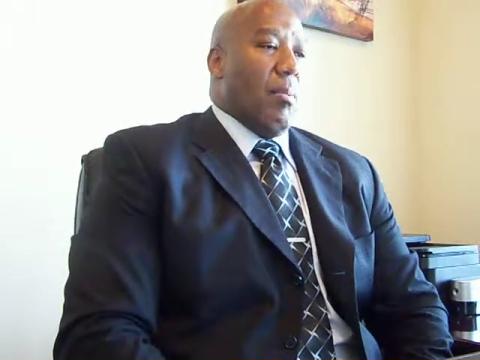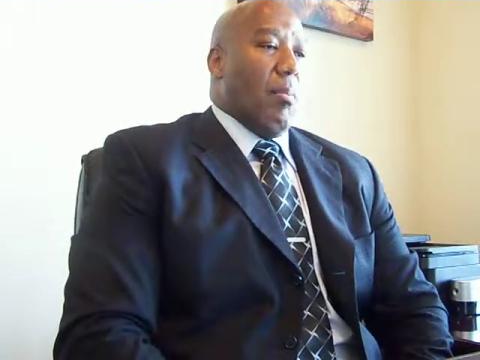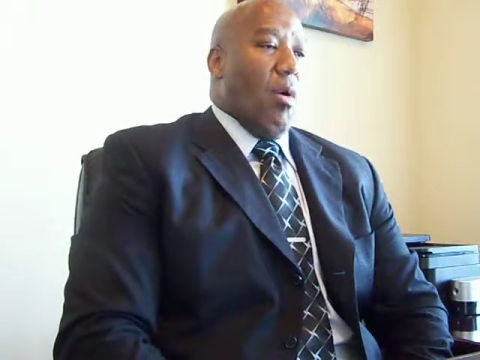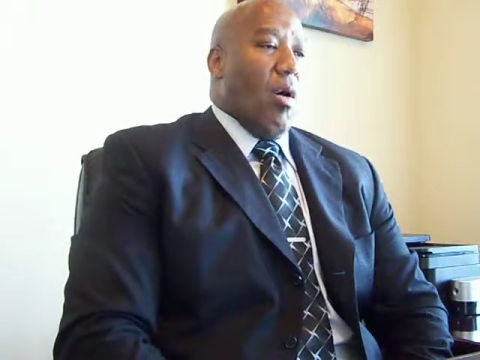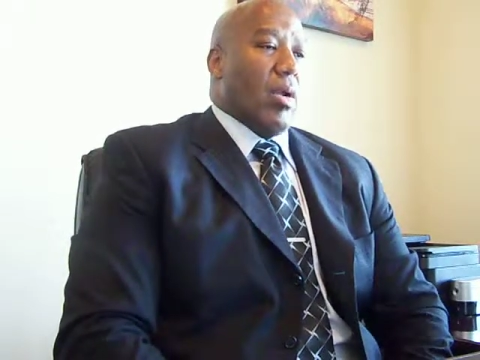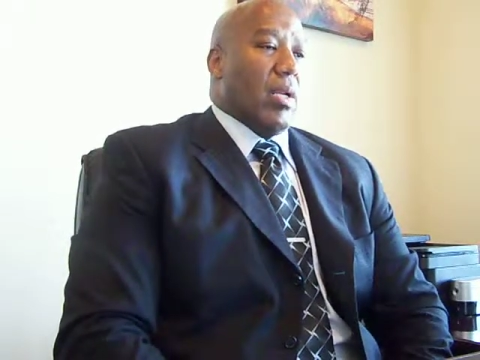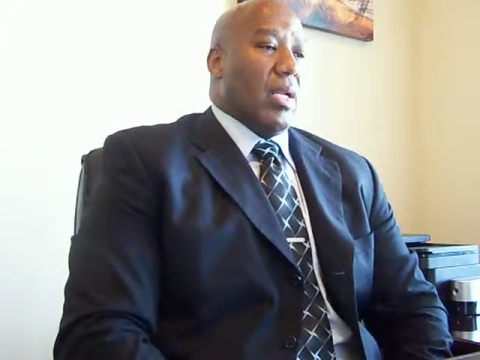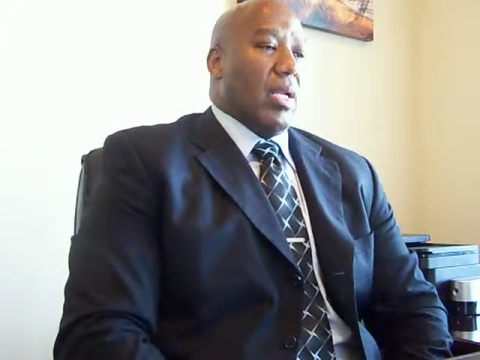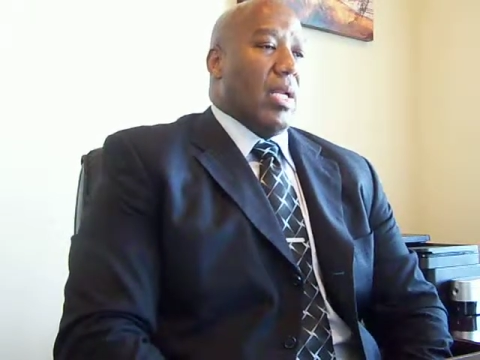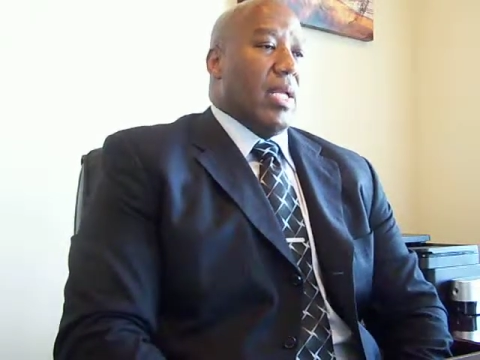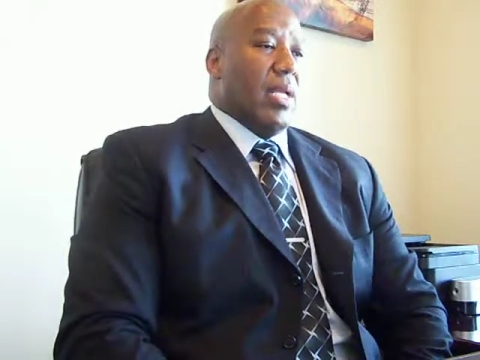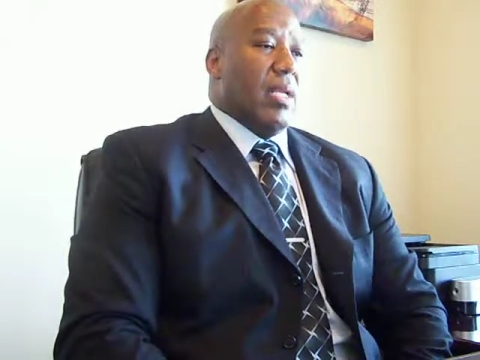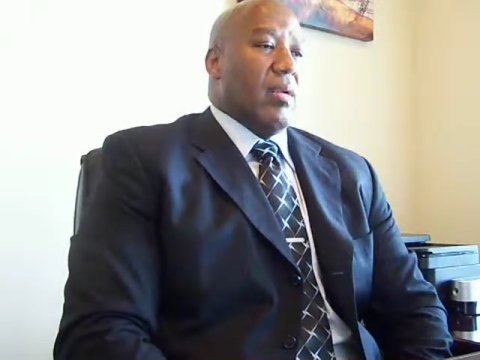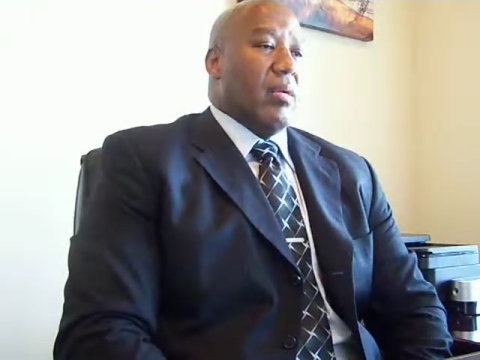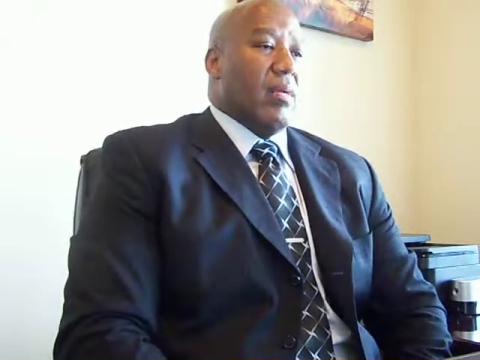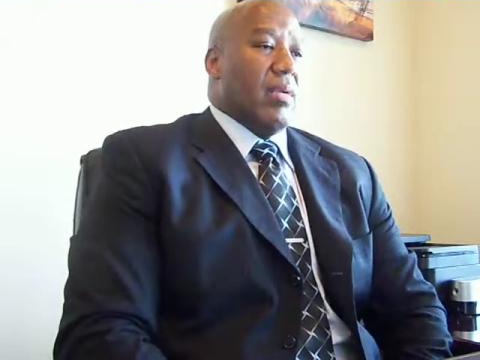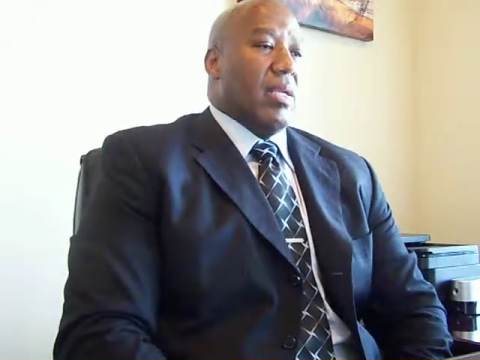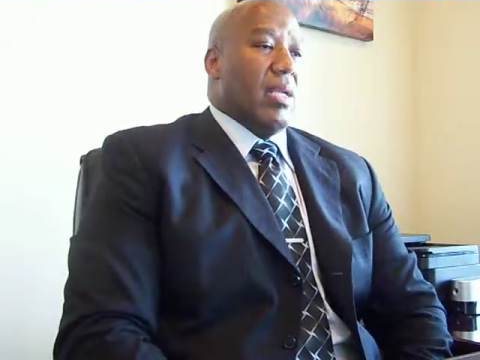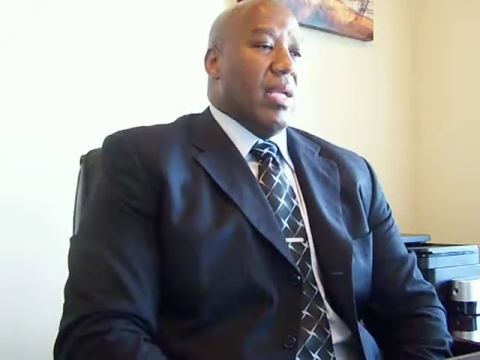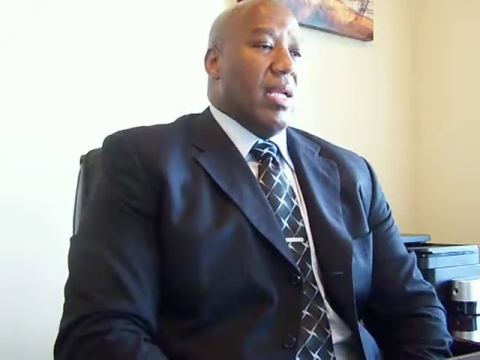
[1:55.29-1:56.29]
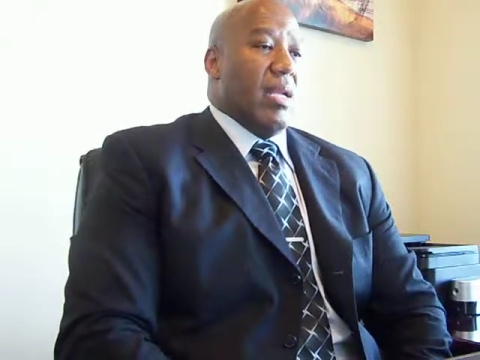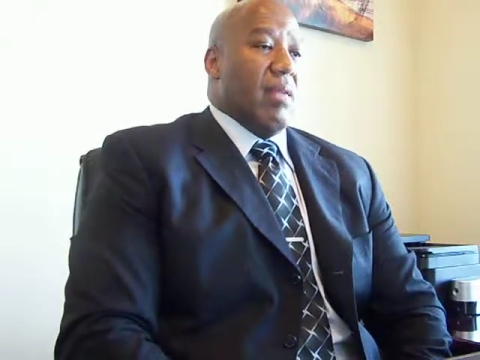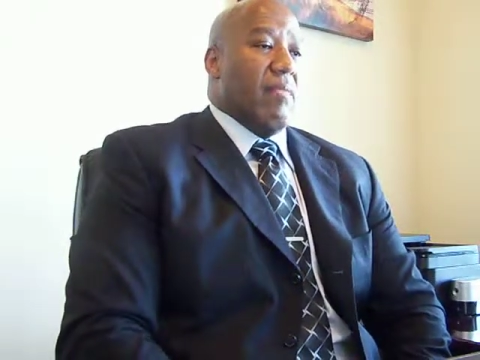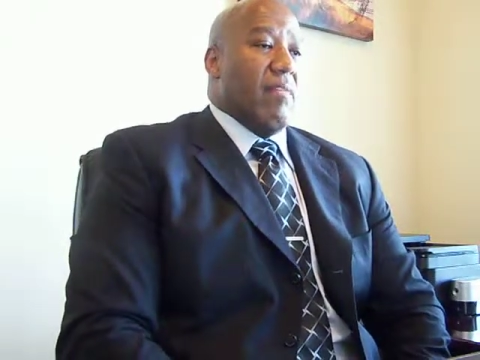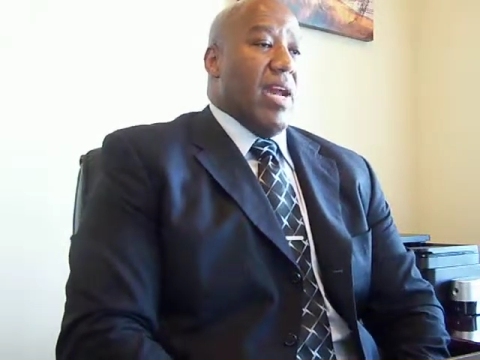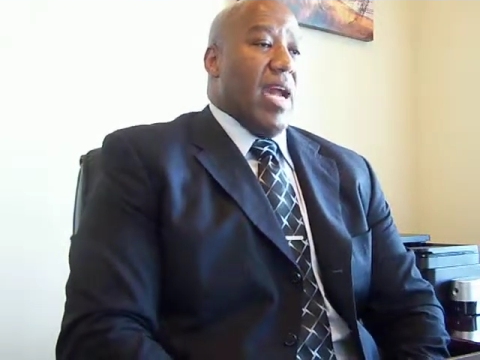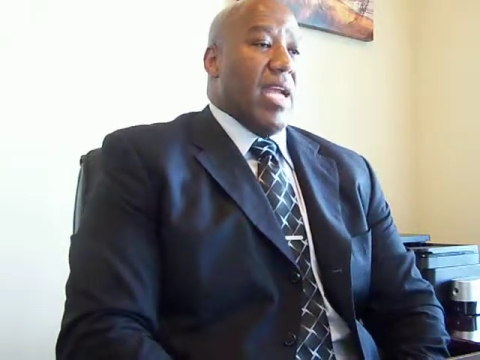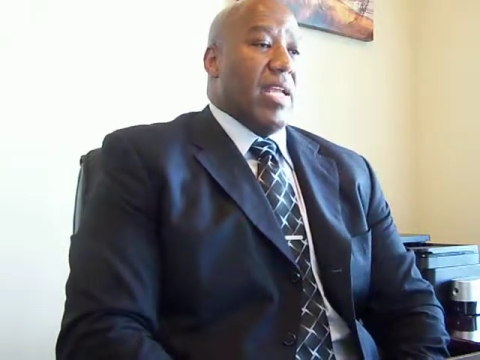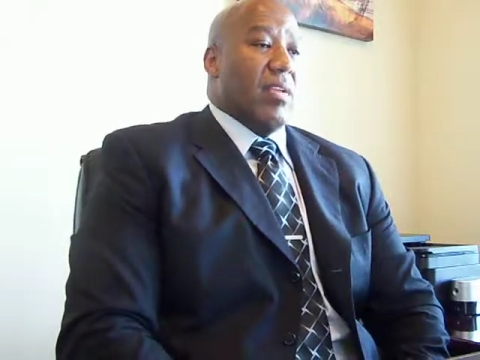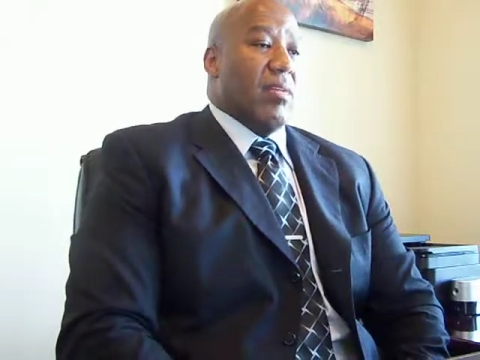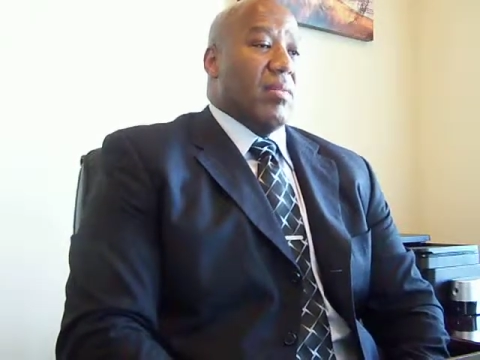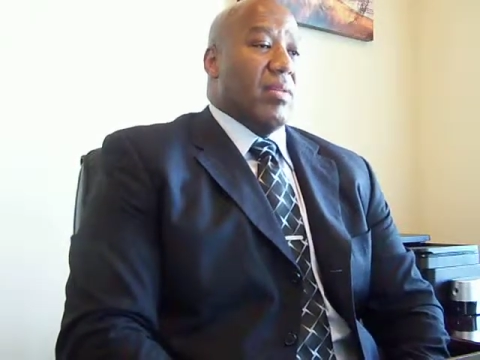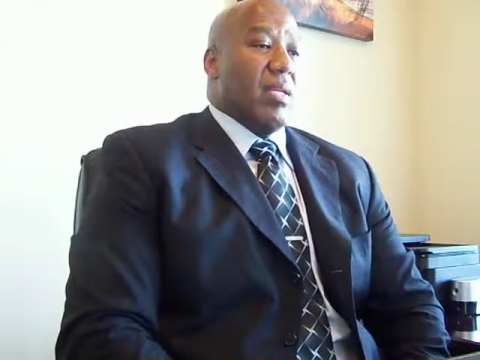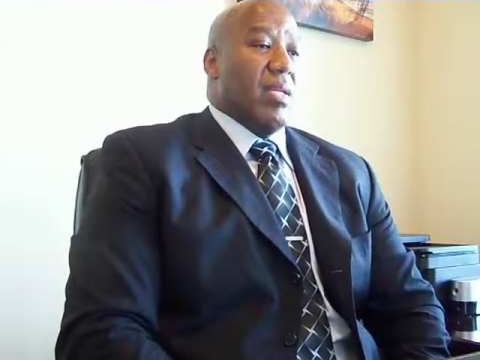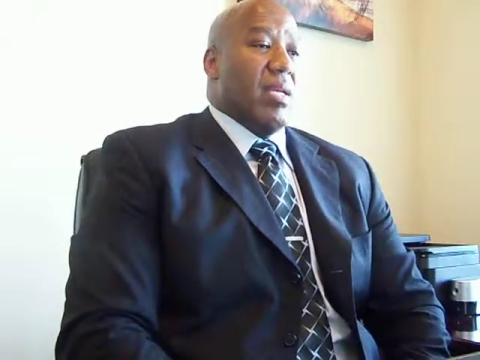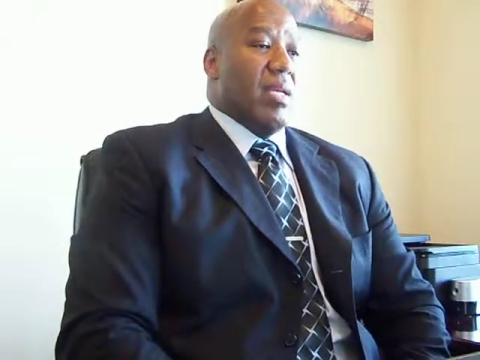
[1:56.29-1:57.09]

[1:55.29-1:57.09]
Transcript: market leader in value